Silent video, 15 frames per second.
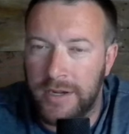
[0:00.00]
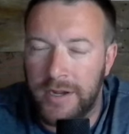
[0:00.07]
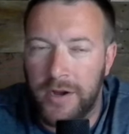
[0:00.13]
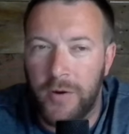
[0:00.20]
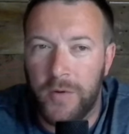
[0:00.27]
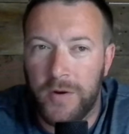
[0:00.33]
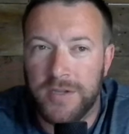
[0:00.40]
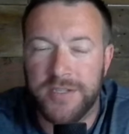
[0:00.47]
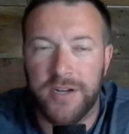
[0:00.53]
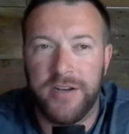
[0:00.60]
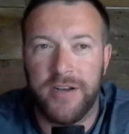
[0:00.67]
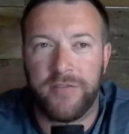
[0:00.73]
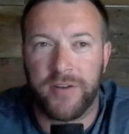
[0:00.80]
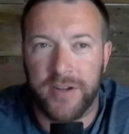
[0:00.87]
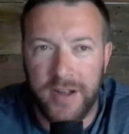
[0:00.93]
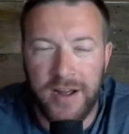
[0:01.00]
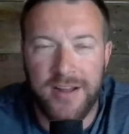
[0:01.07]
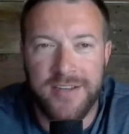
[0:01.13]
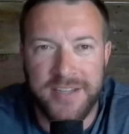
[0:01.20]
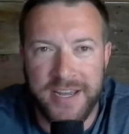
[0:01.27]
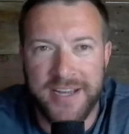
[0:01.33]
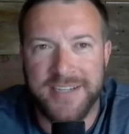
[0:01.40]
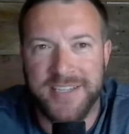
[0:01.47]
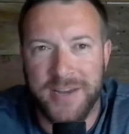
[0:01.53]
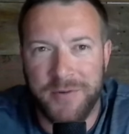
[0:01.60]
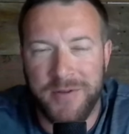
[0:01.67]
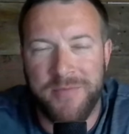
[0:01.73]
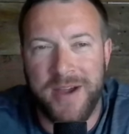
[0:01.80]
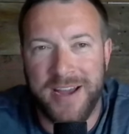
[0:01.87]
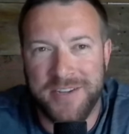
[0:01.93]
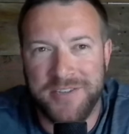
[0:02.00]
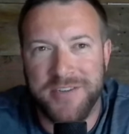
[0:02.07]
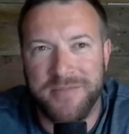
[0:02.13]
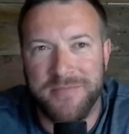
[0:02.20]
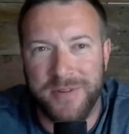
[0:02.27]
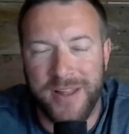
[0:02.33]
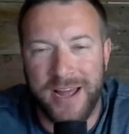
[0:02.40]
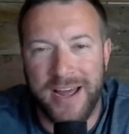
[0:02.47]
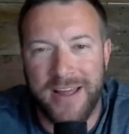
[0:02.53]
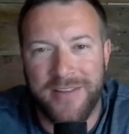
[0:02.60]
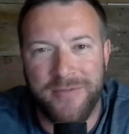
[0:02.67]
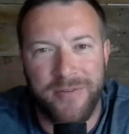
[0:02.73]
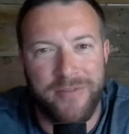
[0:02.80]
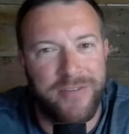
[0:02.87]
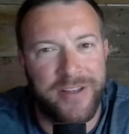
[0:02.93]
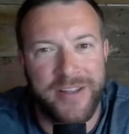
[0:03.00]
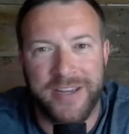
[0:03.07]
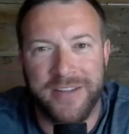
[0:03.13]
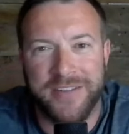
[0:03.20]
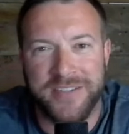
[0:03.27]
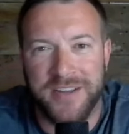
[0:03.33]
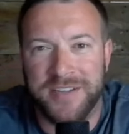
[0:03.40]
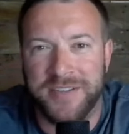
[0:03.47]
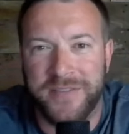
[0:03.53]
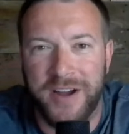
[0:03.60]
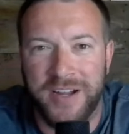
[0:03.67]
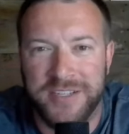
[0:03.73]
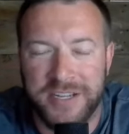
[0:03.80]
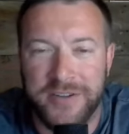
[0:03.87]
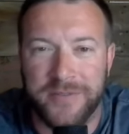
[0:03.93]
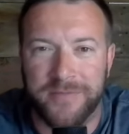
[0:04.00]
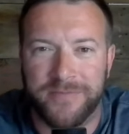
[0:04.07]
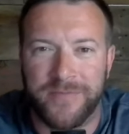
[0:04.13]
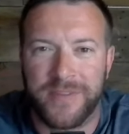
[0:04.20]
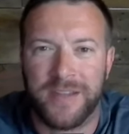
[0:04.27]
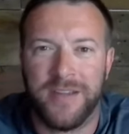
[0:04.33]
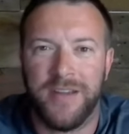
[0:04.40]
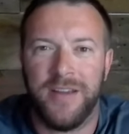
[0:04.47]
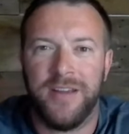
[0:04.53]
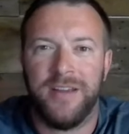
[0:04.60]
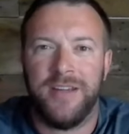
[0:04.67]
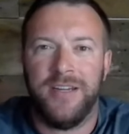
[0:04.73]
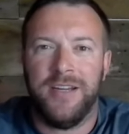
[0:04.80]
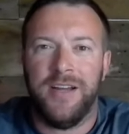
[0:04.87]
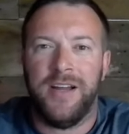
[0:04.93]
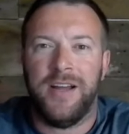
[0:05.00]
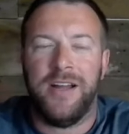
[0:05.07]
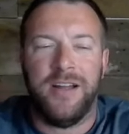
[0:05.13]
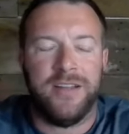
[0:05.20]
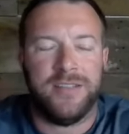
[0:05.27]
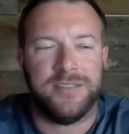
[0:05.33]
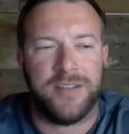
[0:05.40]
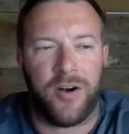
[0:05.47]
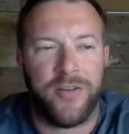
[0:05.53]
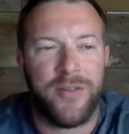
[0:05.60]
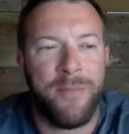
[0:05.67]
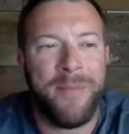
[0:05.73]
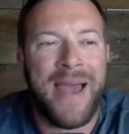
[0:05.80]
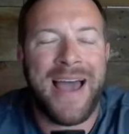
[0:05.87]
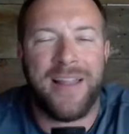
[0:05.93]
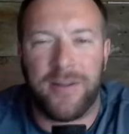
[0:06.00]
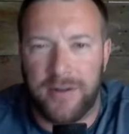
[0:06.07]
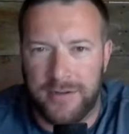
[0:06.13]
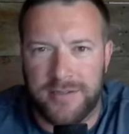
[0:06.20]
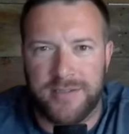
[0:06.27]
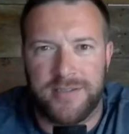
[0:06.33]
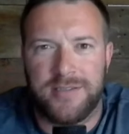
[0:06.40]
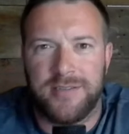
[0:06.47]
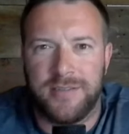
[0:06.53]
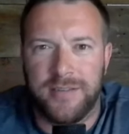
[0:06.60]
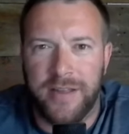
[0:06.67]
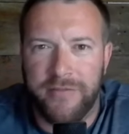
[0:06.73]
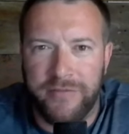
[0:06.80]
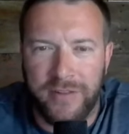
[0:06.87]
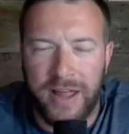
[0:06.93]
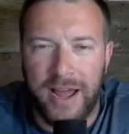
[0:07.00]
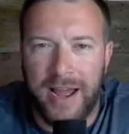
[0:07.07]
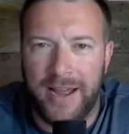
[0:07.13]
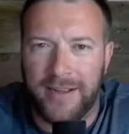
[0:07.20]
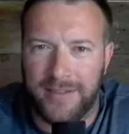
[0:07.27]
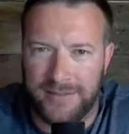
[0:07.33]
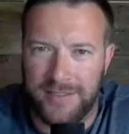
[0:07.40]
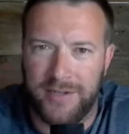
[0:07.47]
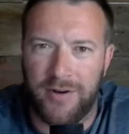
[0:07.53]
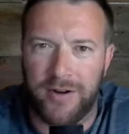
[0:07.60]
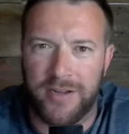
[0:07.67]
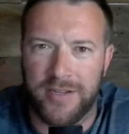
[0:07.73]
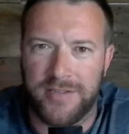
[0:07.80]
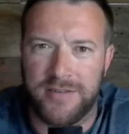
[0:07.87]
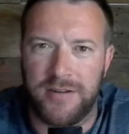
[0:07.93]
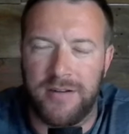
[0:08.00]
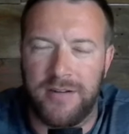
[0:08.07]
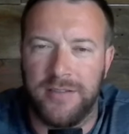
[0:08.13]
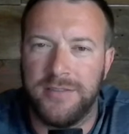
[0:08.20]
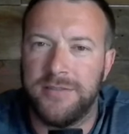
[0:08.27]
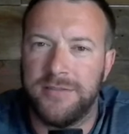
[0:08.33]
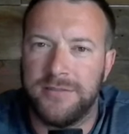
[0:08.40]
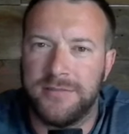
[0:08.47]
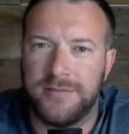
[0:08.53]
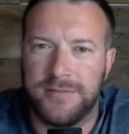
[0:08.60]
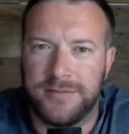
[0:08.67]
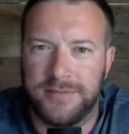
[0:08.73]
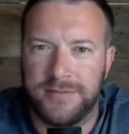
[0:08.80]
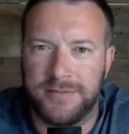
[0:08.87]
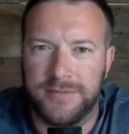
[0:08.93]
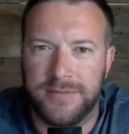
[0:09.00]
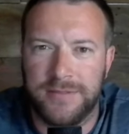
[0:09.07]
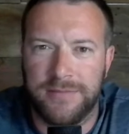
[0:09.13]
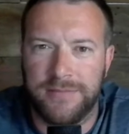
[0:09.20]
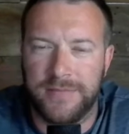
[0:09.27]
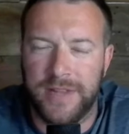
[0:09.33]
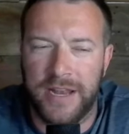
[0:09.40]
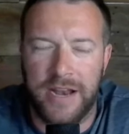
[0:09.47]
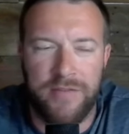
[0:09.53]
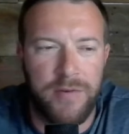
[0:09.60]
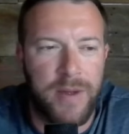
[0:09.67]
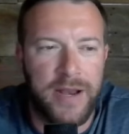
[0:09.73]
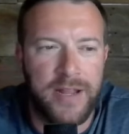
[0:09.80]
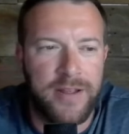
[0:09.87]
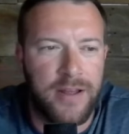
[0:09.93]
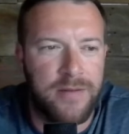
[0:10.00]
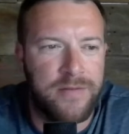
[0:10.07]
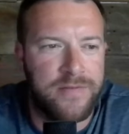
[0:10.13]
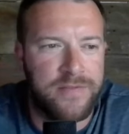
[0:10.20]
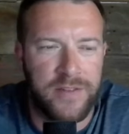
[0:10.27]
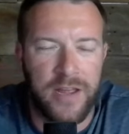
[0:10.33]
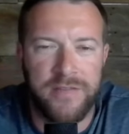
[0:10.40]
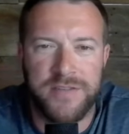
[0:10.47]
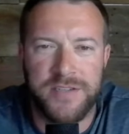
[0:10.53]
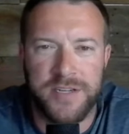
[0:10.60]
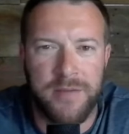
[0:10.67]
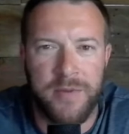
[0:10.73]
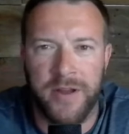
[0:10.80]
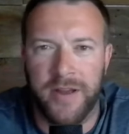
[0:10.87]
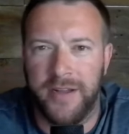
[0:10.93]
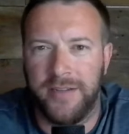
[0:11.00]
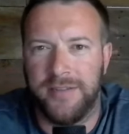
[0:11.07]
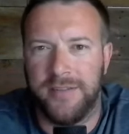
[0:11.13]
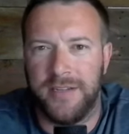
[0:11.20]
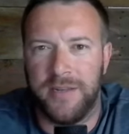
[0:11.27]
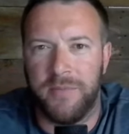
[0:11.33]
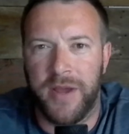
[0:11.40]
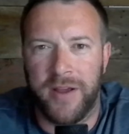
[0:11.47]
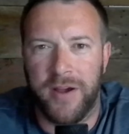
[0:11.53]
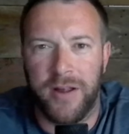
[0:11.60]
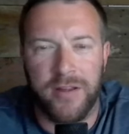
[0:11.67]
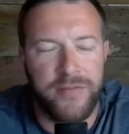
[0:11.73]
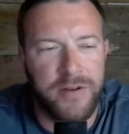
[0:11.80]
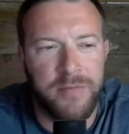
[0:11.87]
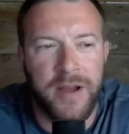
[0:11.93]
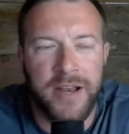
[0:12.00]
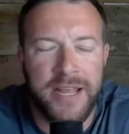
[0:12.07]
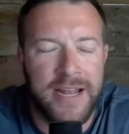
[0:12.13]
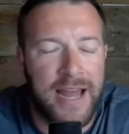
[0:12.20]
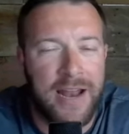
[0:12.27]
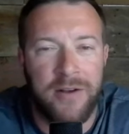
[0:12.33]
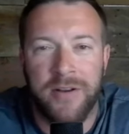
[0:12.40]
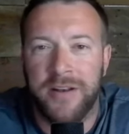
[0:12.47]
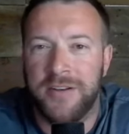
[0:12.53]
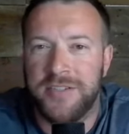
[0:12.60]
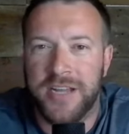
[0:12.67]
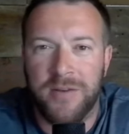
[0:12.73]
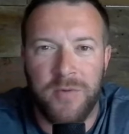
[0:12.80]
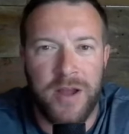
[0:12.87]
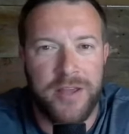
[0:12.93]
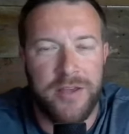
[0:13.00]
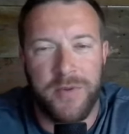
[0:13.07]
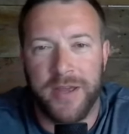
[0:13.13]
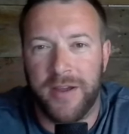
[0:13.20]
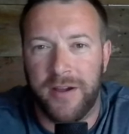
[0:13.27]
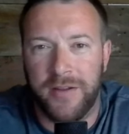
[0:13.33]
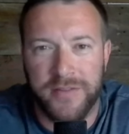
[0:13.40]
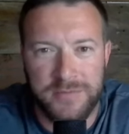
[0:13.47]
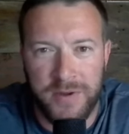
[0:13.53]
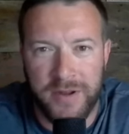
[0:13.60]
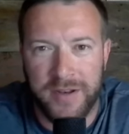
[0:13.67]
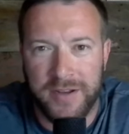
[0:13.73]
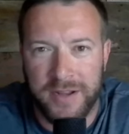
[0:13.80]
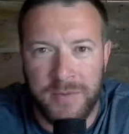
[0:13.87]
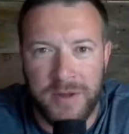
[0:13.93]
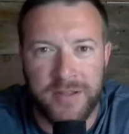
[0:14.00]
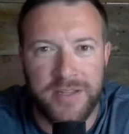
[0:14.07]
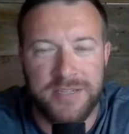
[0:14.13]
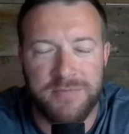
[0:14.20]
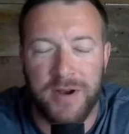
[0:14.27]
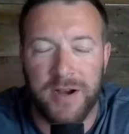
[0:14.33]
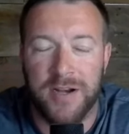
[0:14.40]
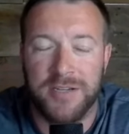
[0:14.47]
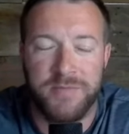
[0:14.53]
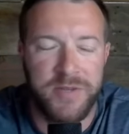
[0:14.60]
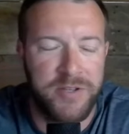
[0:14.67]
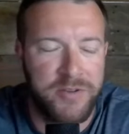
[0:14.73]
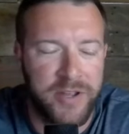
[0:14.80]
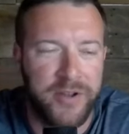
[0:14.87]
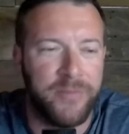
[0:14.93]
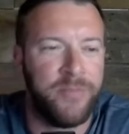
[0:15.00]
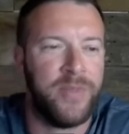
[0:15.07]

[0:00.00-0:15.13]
Or is there a different context that we might should apply the revealing of the sons of God to? Are the mallards that fly in Arkansas that everybody come, loves to come hunt and pay all of your money? And I don't understand why you pay all this money to come hunt these birds, but you do.